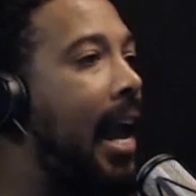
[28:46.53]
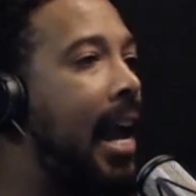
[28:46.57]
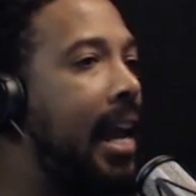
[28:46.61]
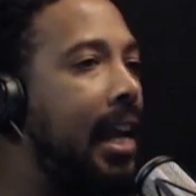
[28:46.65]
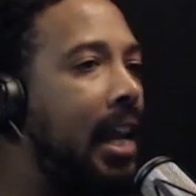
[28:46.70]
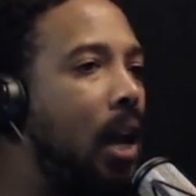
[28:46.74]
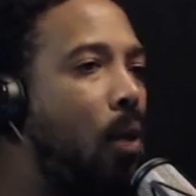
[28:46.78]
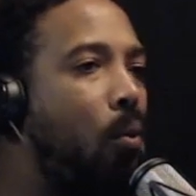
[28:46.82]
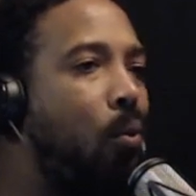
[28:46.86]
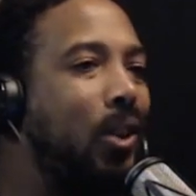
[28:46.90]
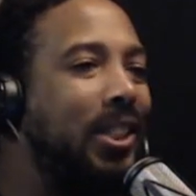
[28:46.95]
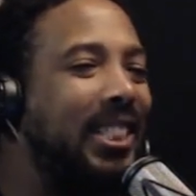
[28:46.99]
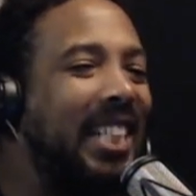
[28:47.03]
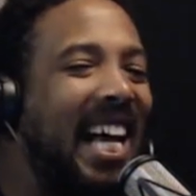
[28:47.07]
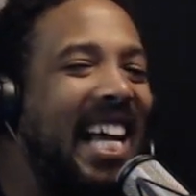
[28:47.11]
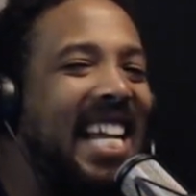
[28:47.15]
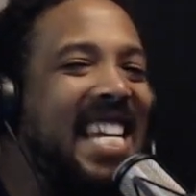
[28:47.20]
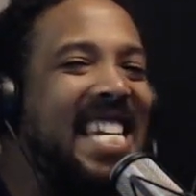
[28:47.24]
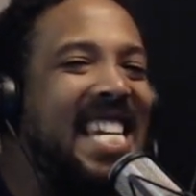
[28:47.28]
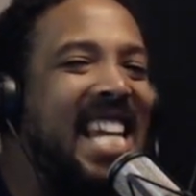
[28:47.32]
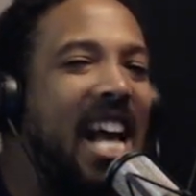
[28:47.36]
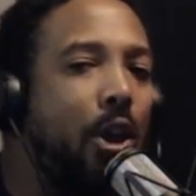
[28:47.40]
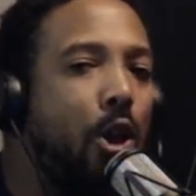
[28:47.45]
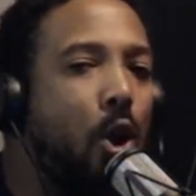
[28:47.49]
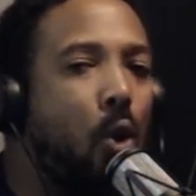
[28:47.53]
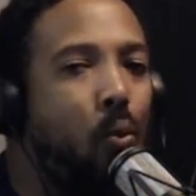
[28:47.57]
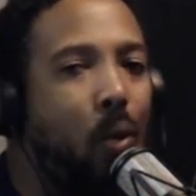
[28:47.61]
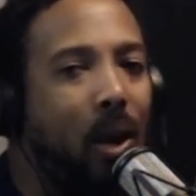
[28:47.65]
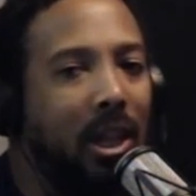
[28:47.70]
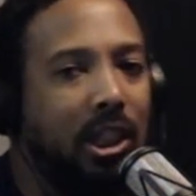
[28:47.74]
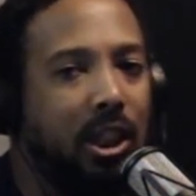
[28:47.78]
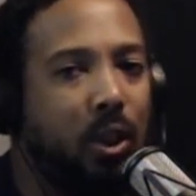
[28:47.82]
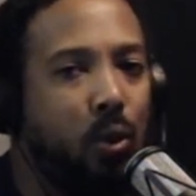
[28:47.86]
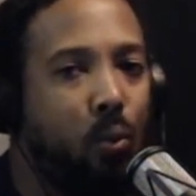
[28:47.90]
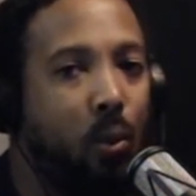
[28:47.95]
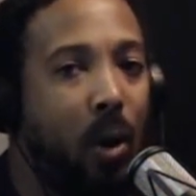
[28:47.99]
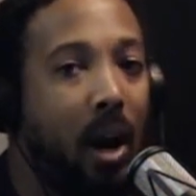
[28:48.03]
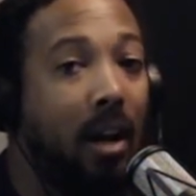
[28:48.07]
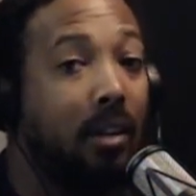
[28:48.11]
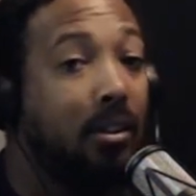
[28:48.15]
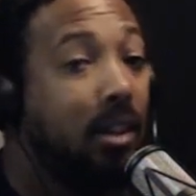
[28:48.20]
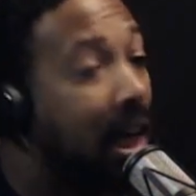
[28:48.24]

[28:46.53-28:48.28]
and it was another restaurant